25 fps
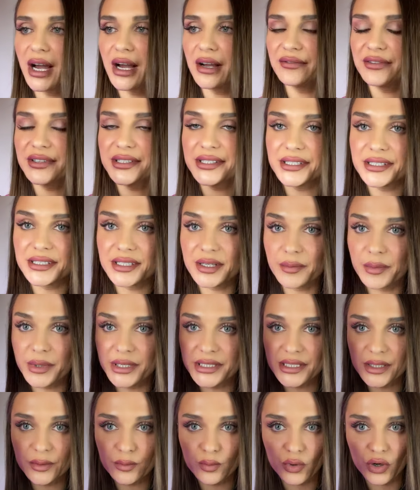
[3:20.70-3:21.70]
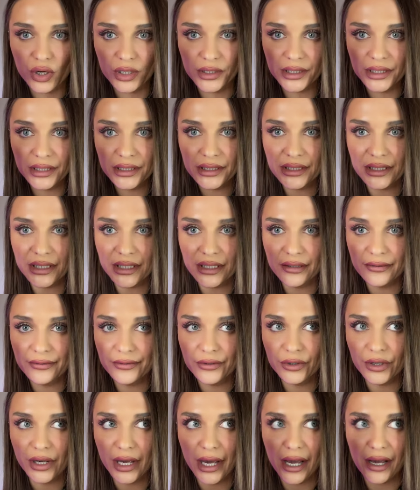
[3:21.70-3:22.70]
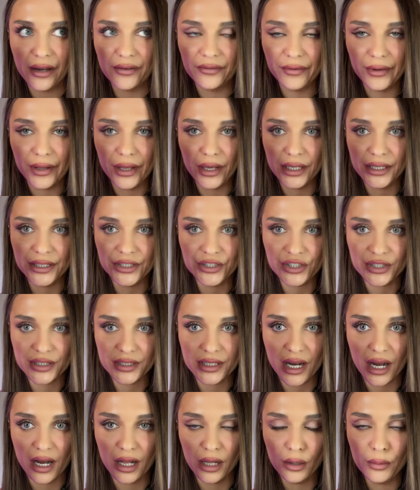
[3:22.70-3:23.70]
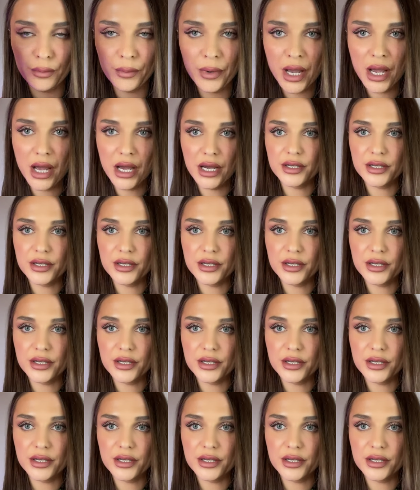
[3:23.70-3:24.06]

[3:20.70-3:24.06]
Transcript: this is an amazing product if you have itchy scalp.